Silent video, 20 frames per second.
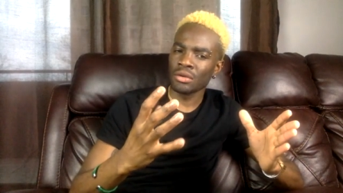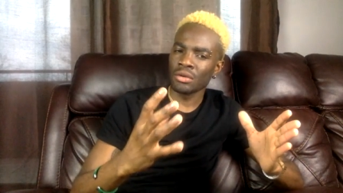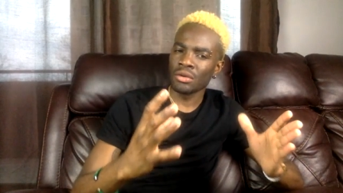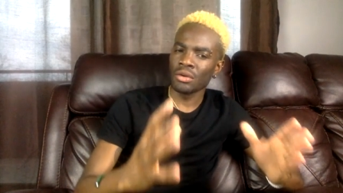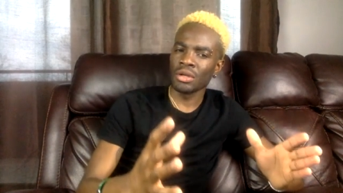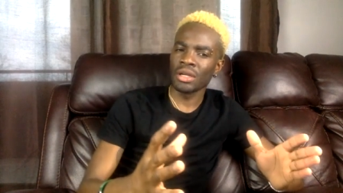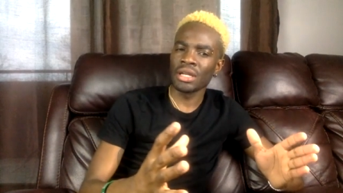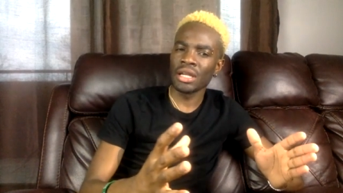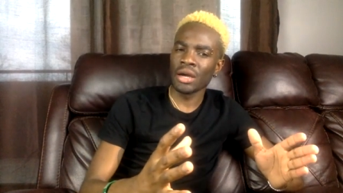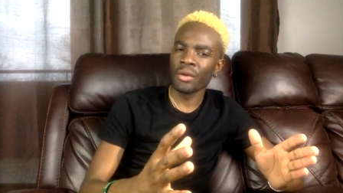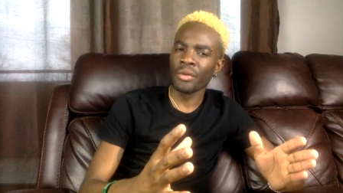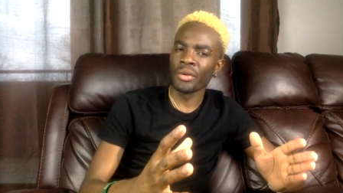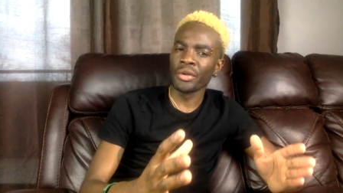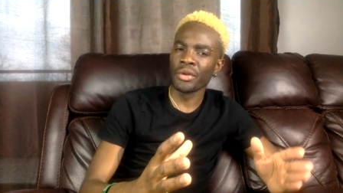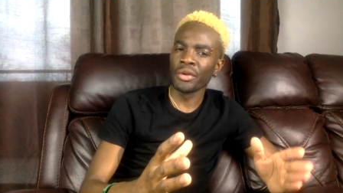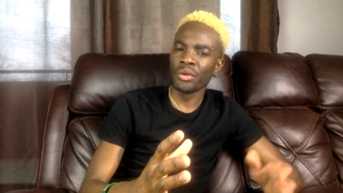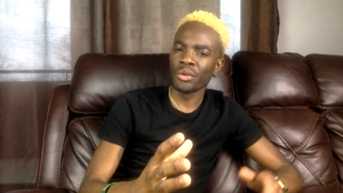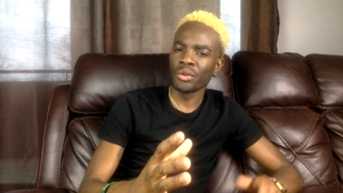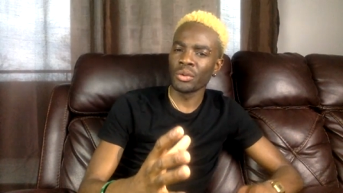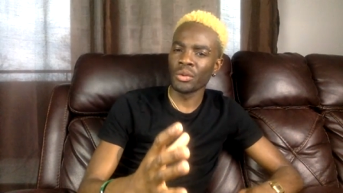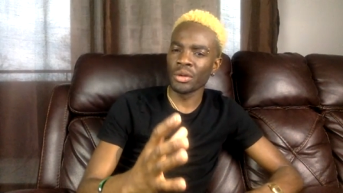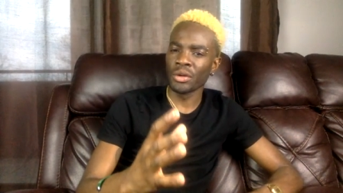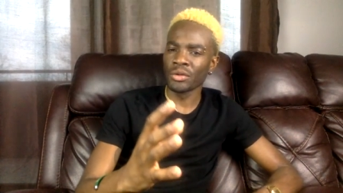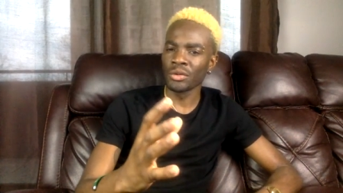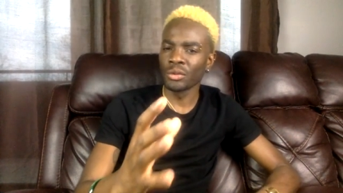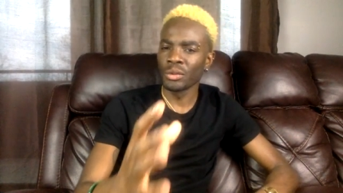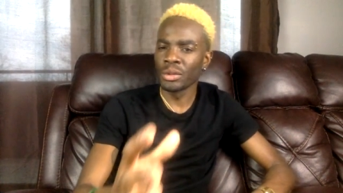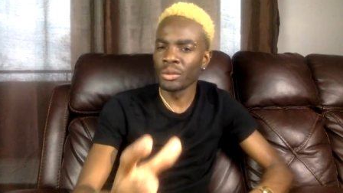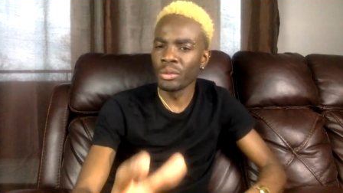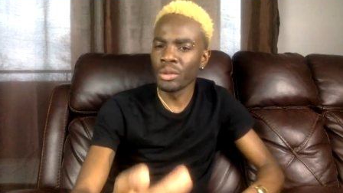color that we know
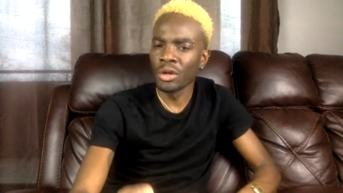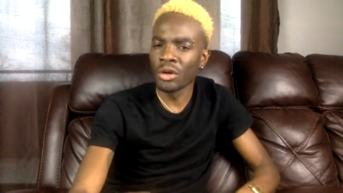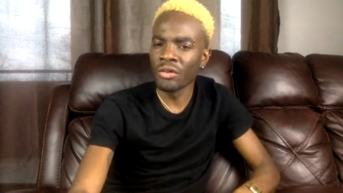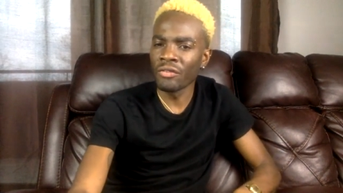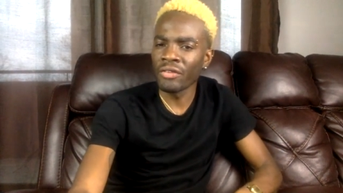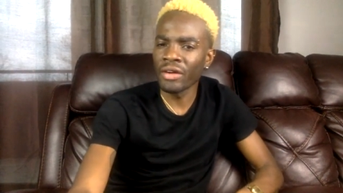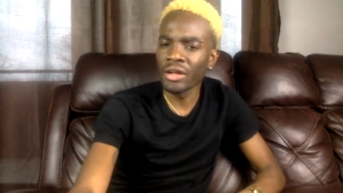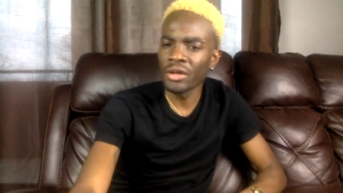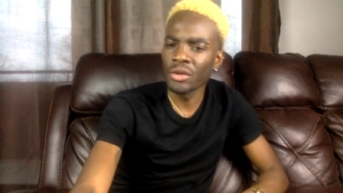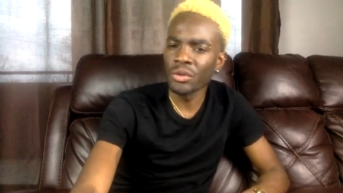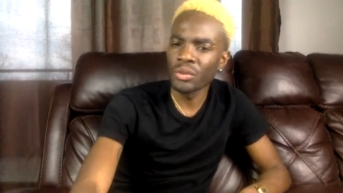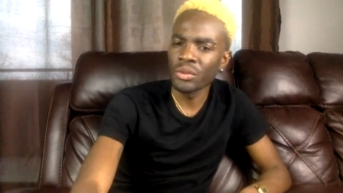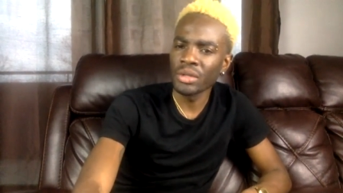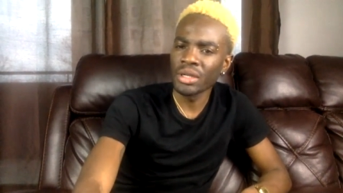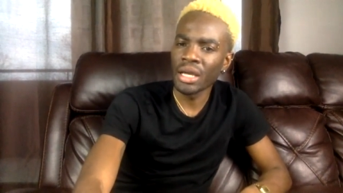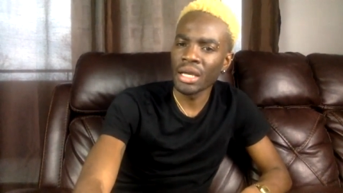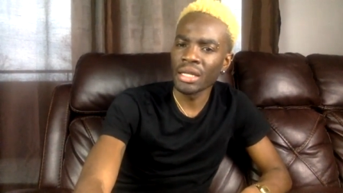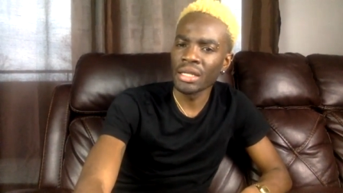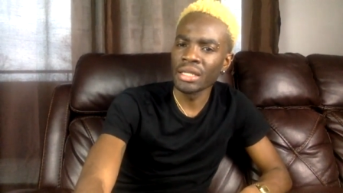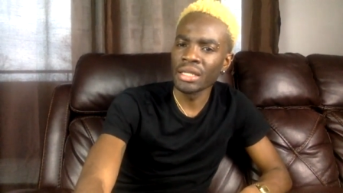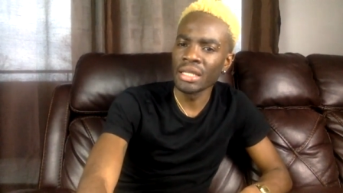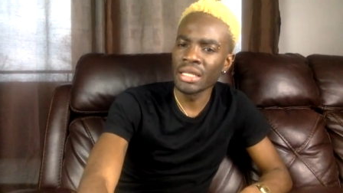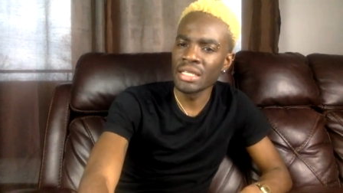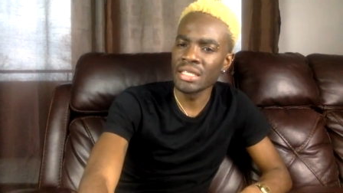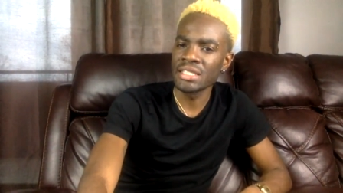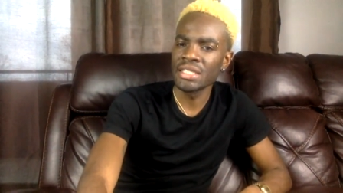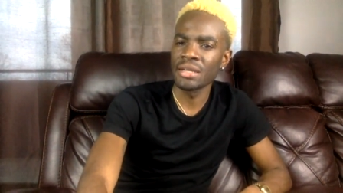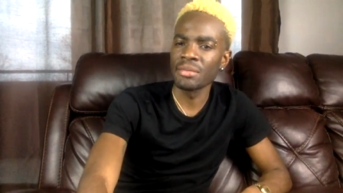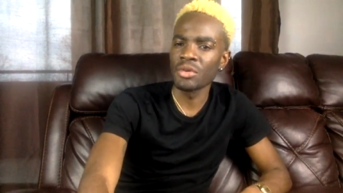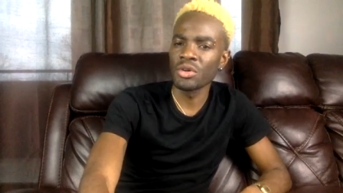we, we love and know that the
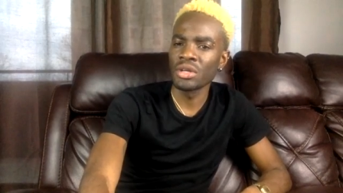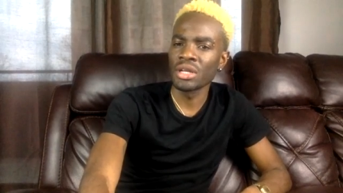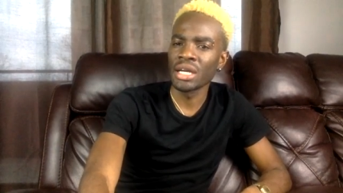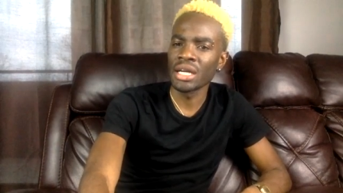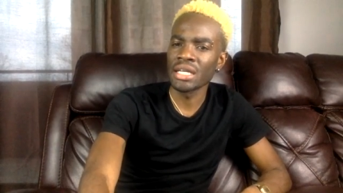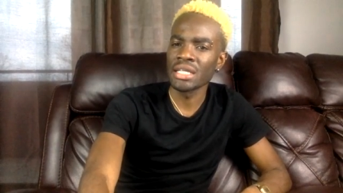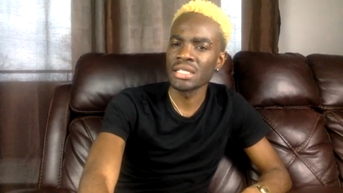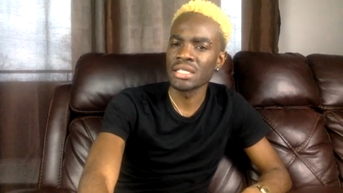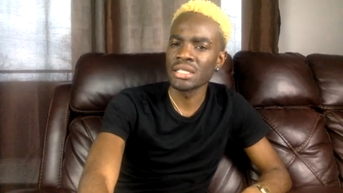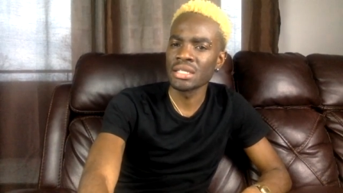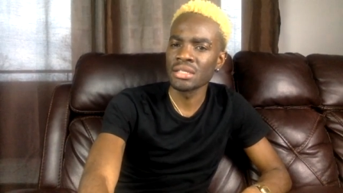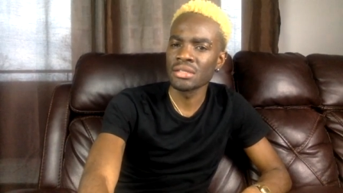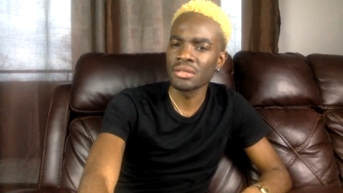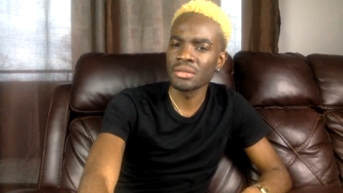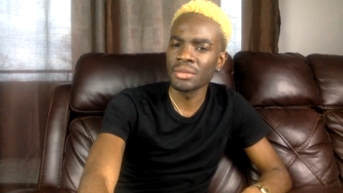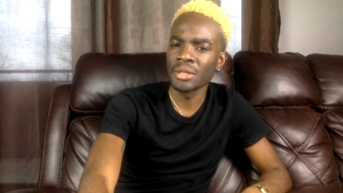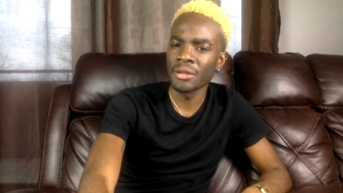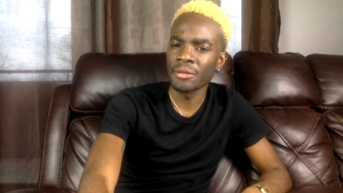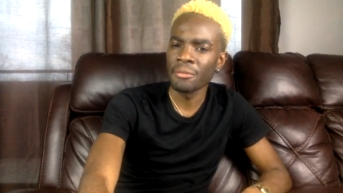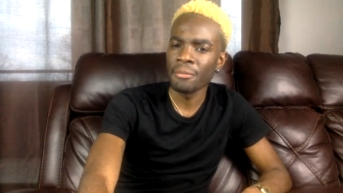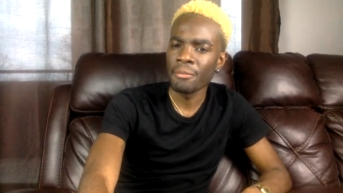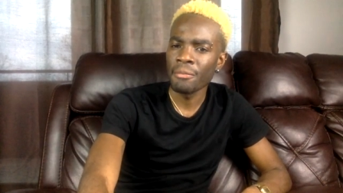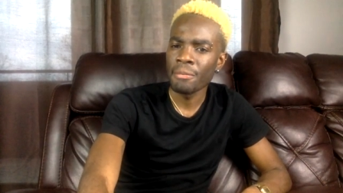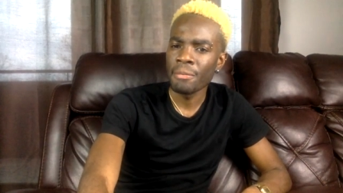Easter bun has. You see me?